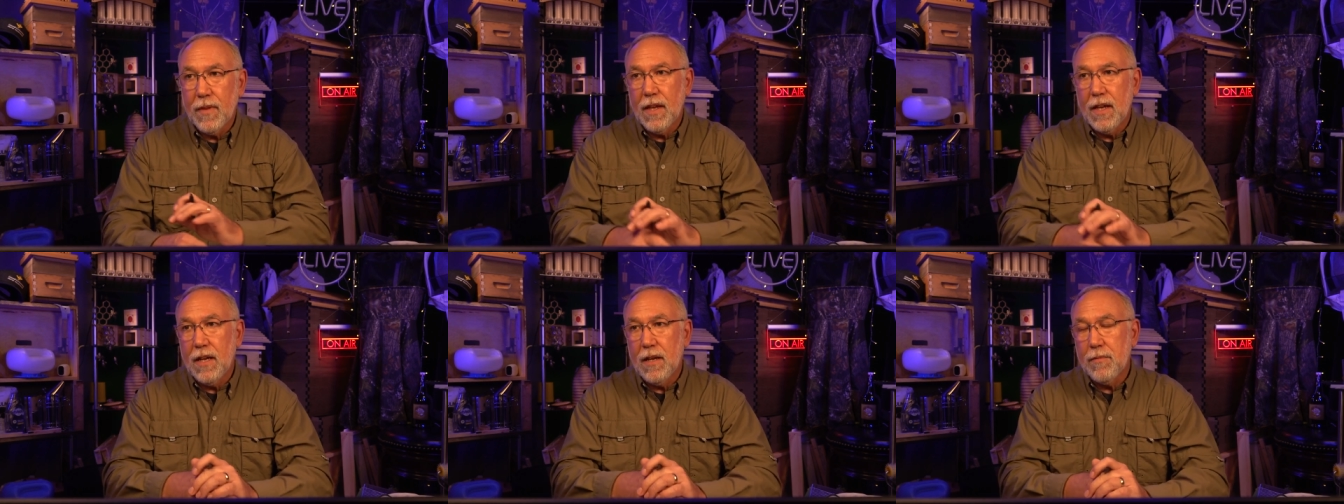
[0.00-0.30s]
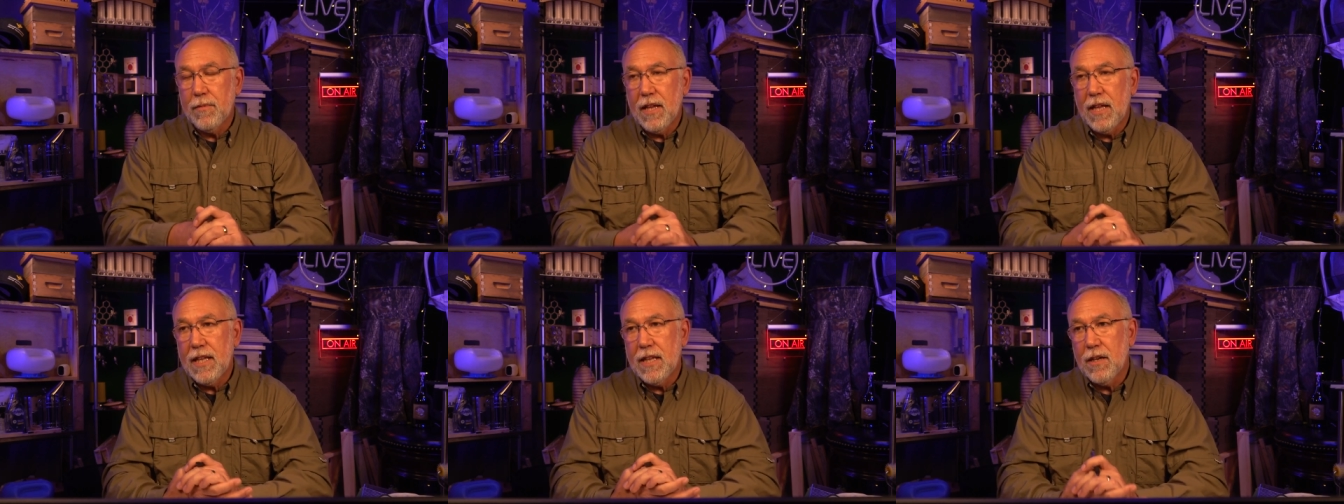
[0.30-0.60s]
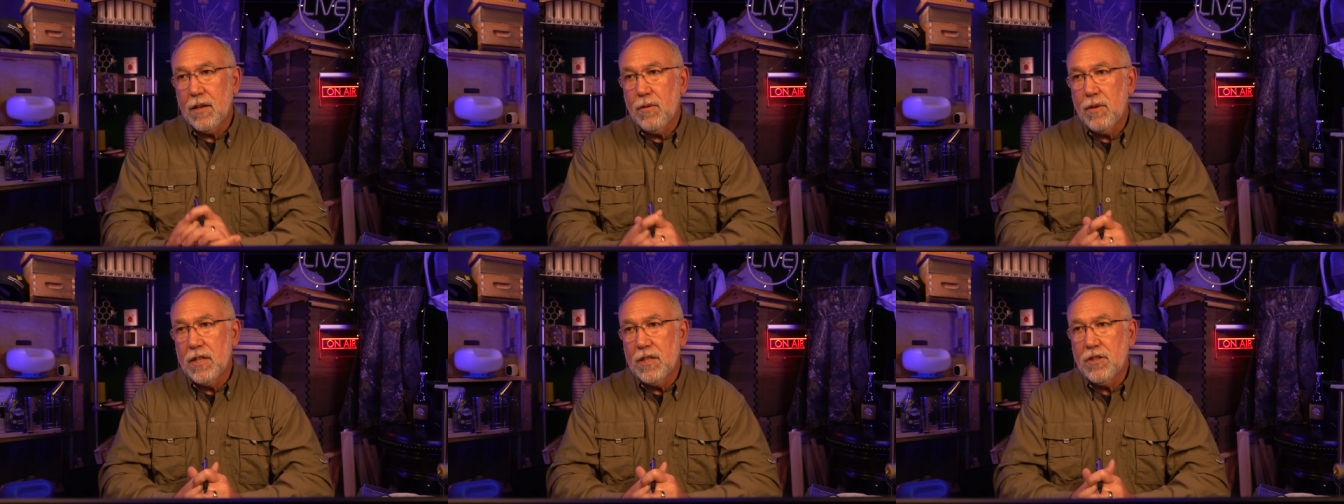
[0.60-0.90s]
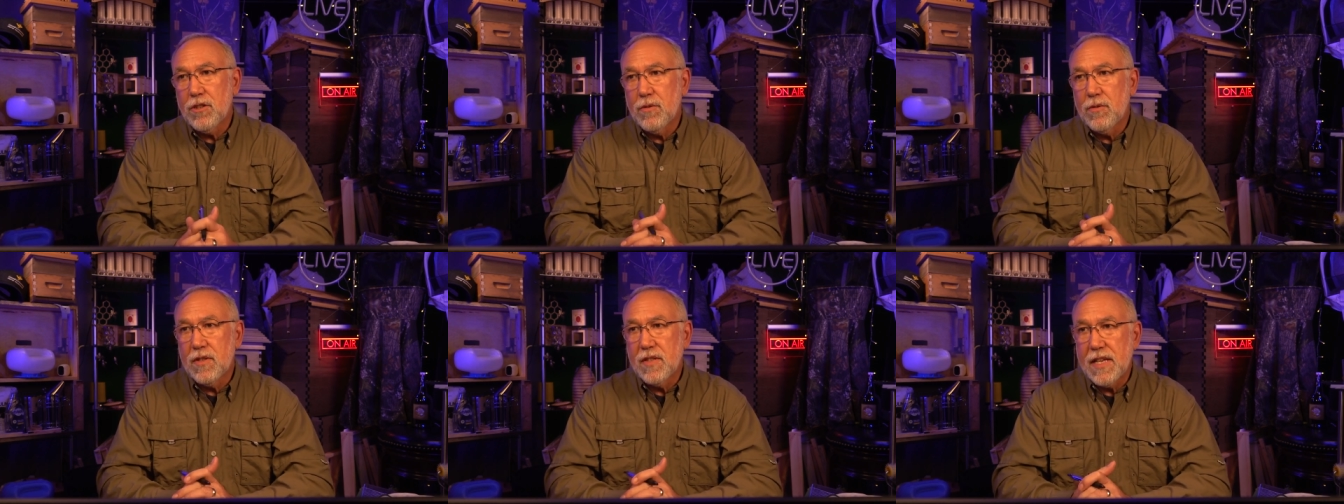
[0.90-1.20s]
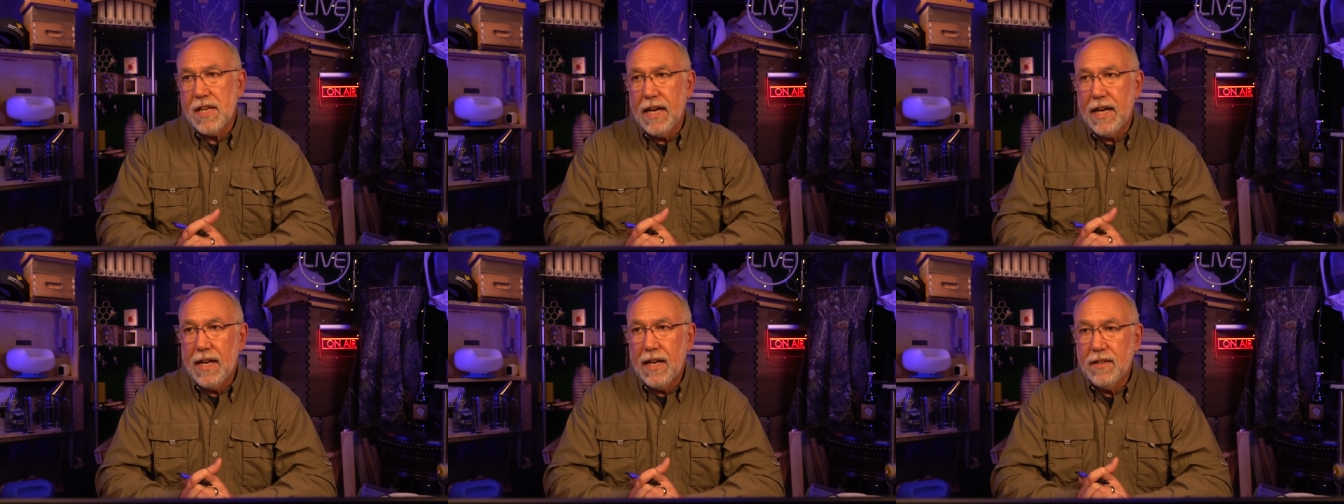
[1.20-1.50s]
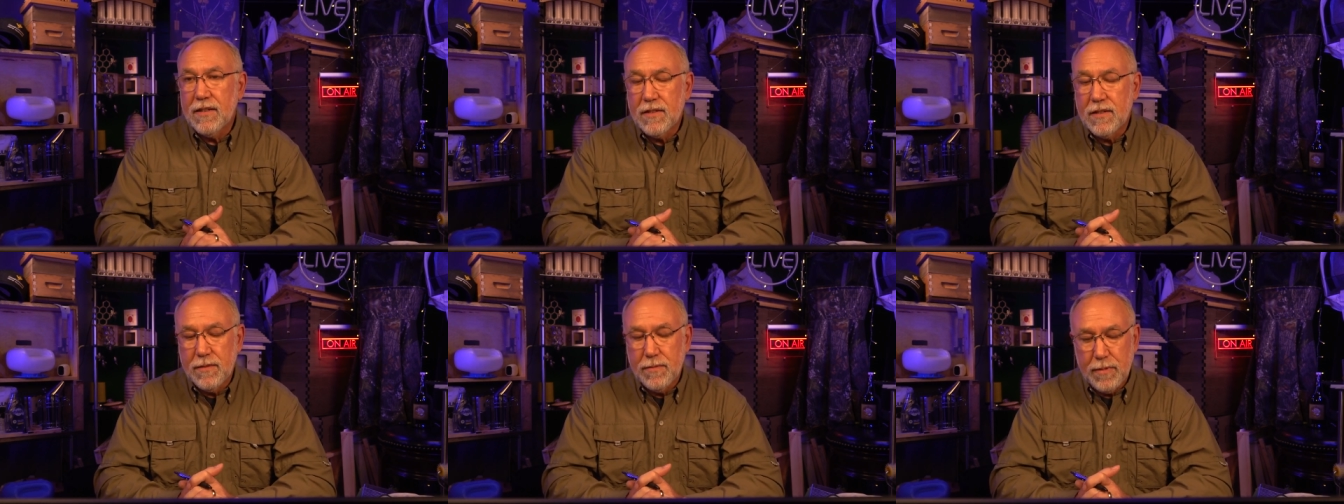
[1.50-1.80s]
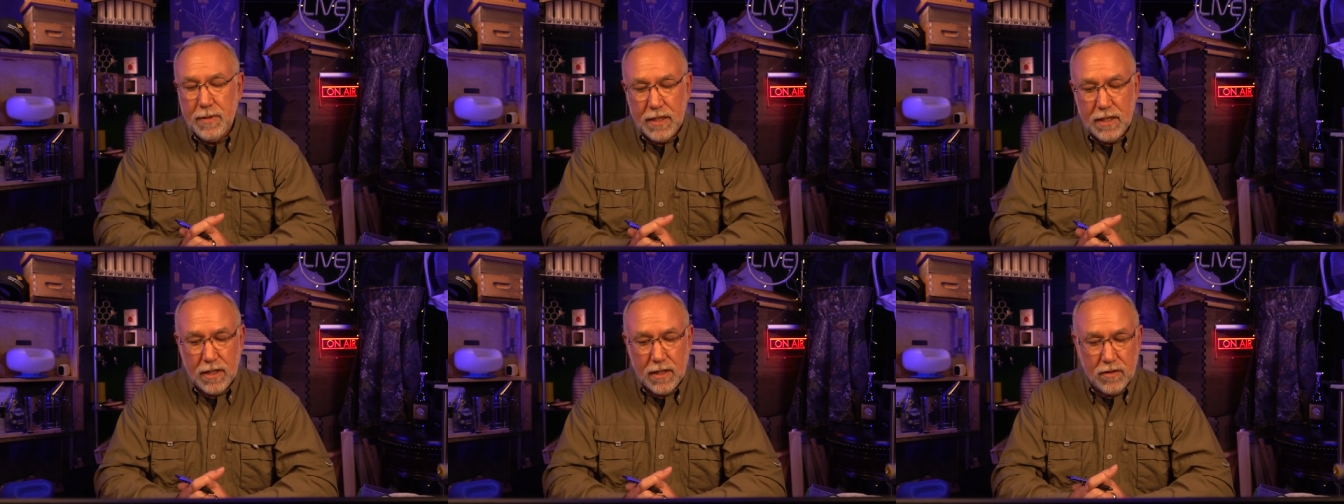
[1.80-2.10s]
and I'm glad that question was asked
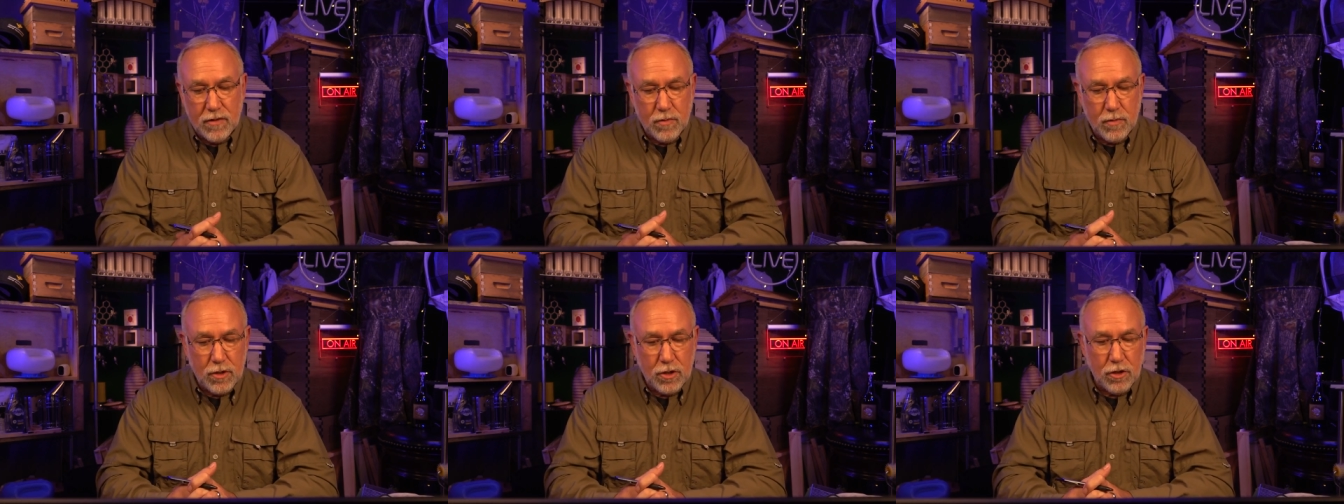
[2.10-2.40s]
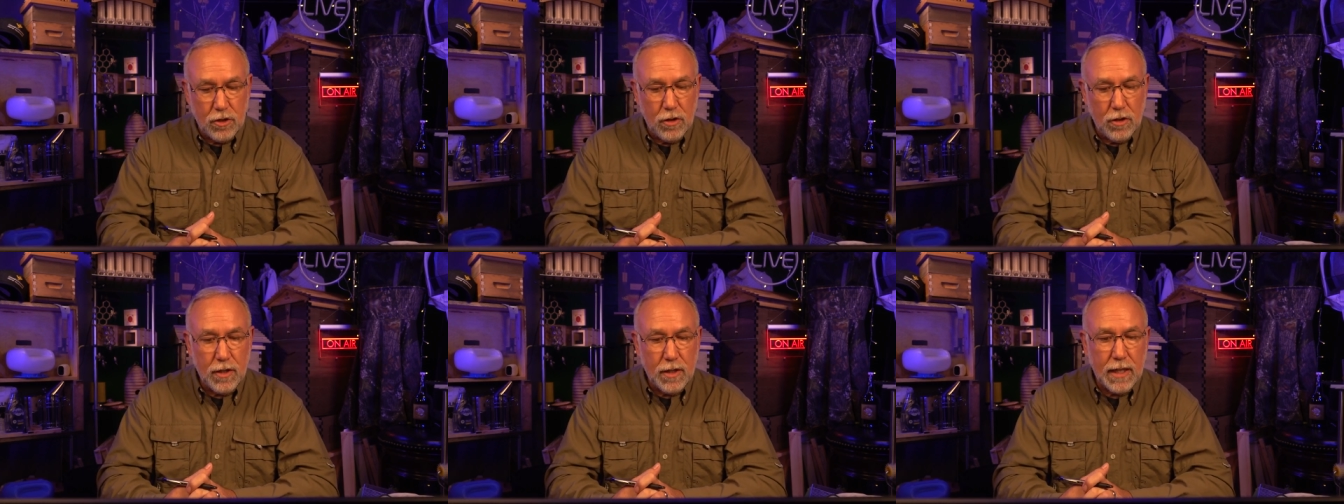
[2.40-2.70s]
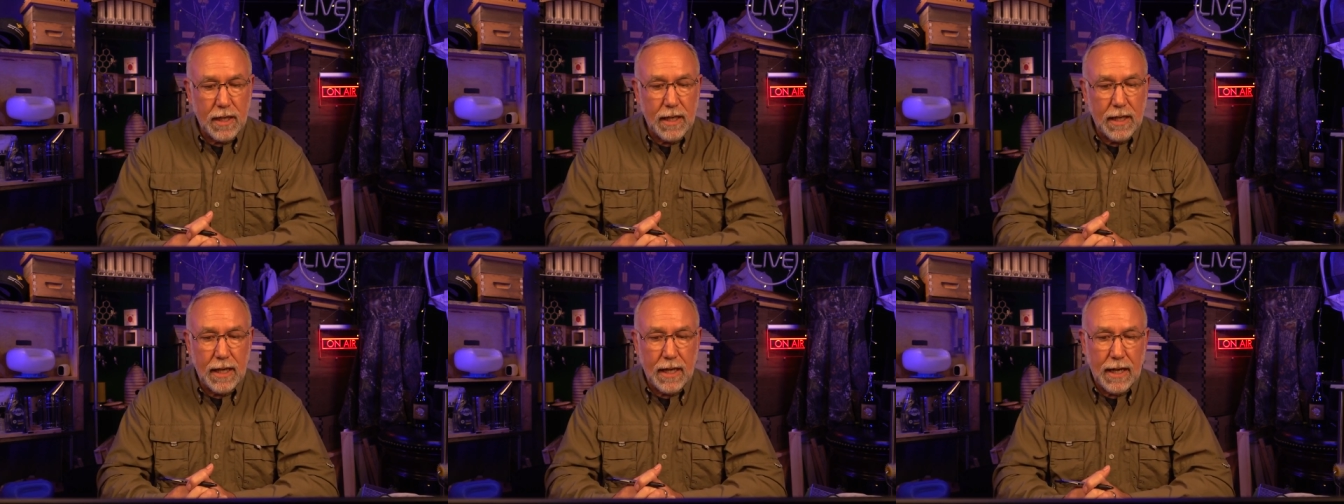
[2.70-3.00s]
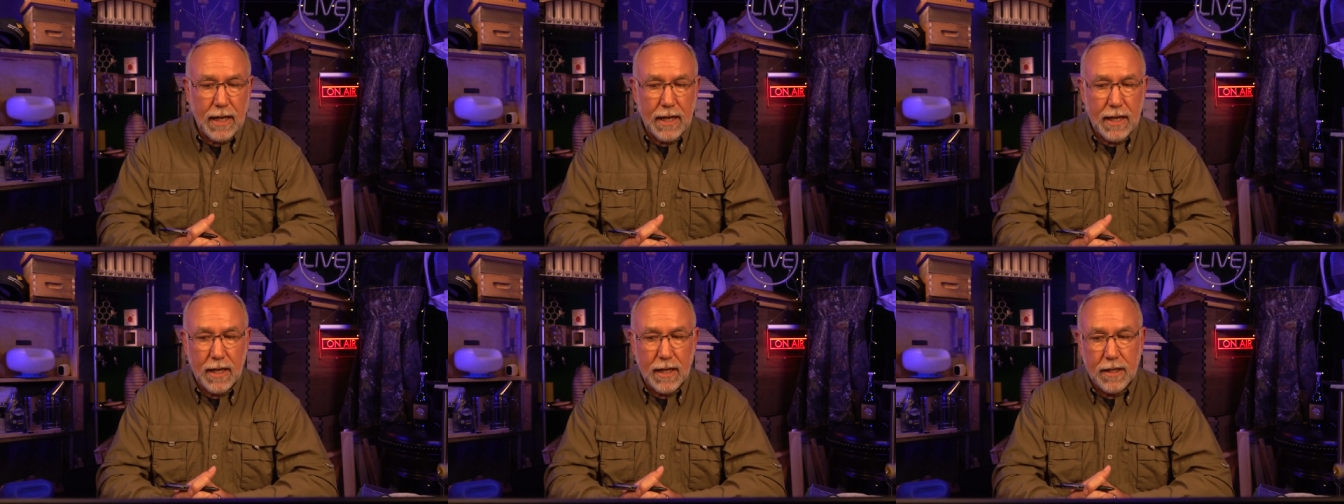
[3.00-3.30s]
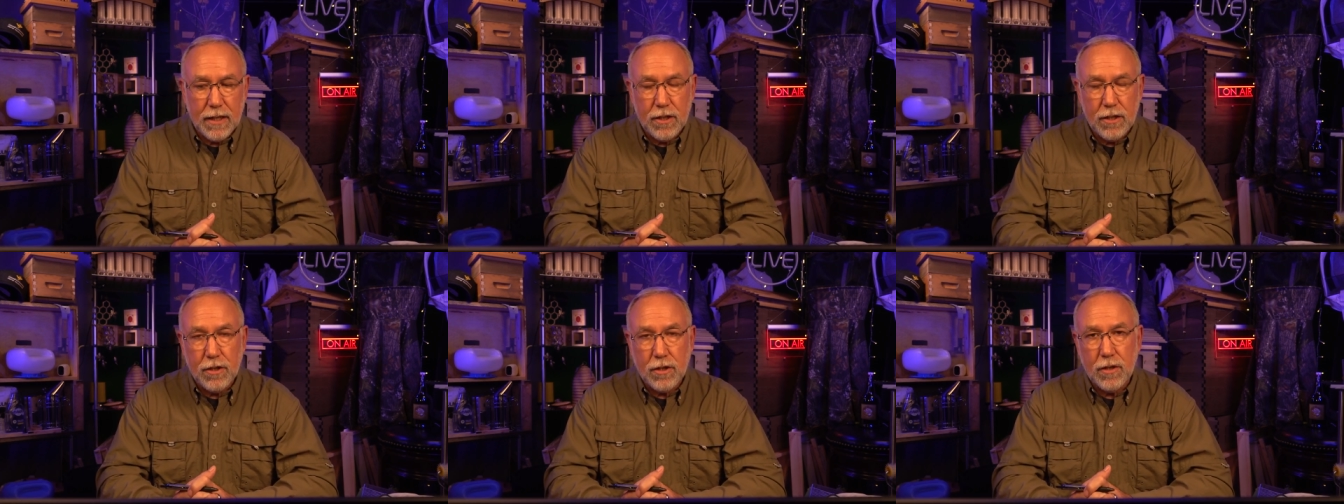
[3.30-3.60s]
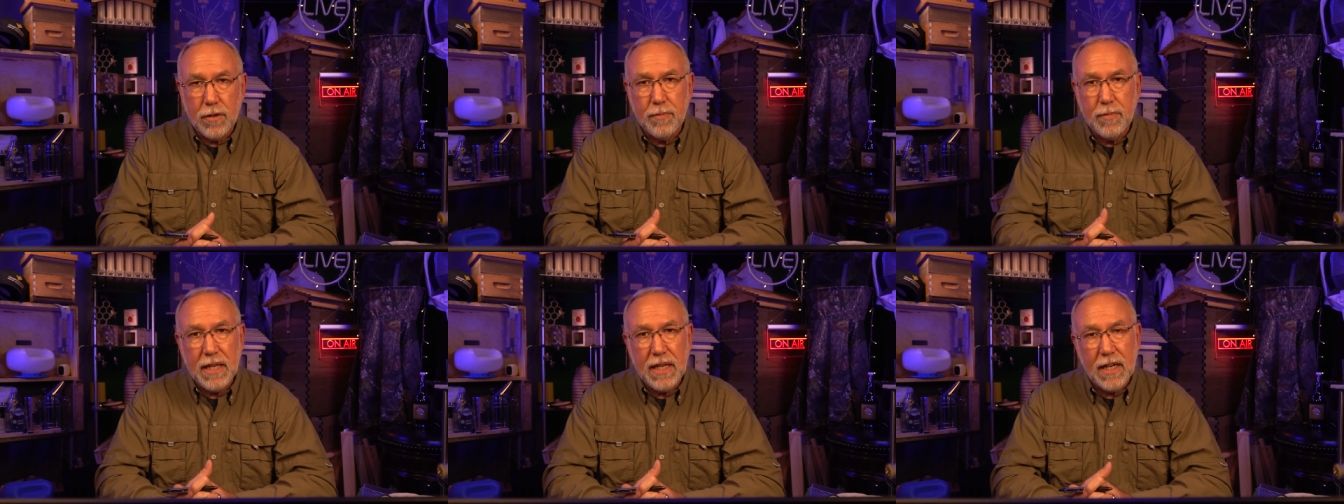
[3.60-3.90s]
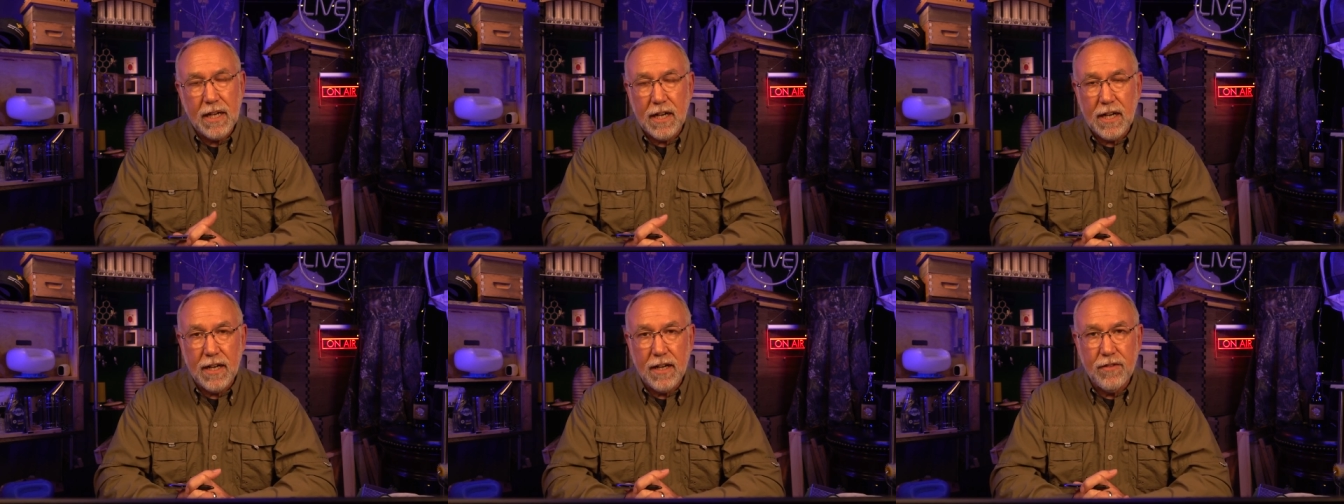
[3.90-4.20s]
because when you're looking at your
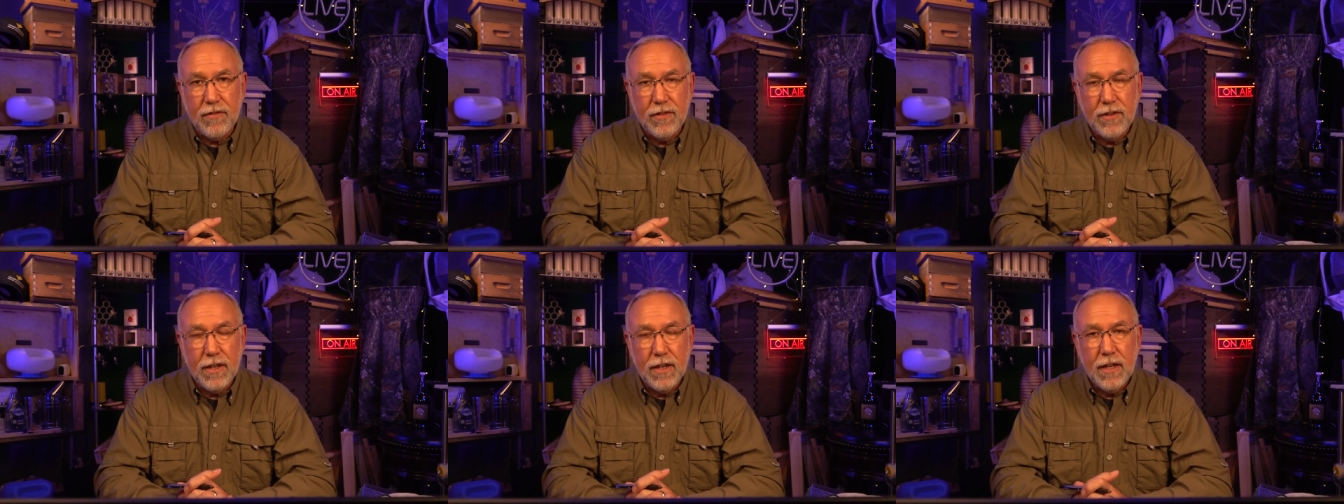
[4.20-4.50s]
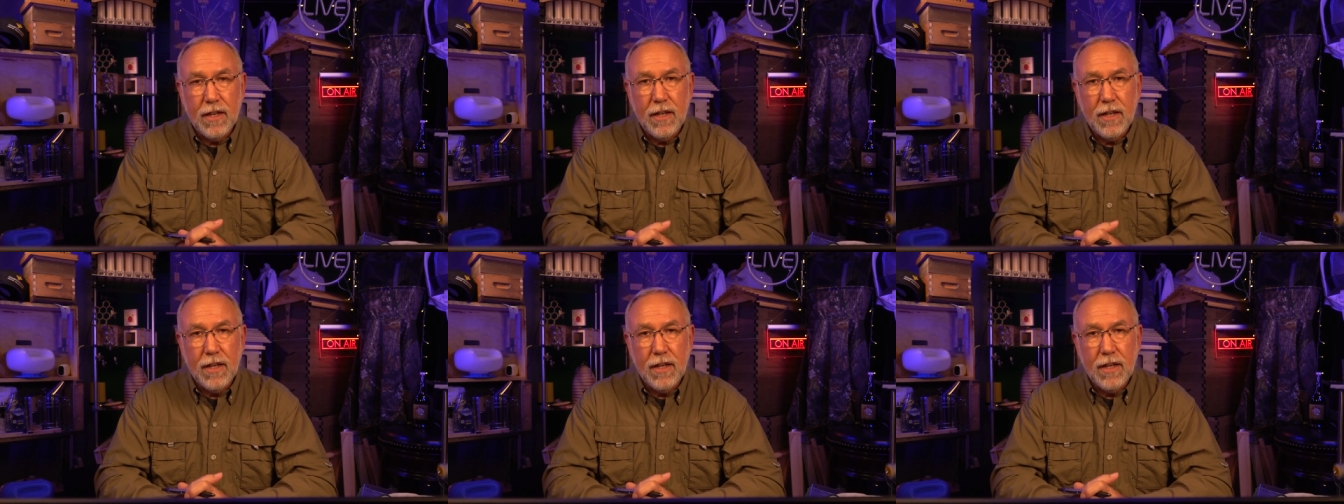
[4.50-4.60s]
beehive,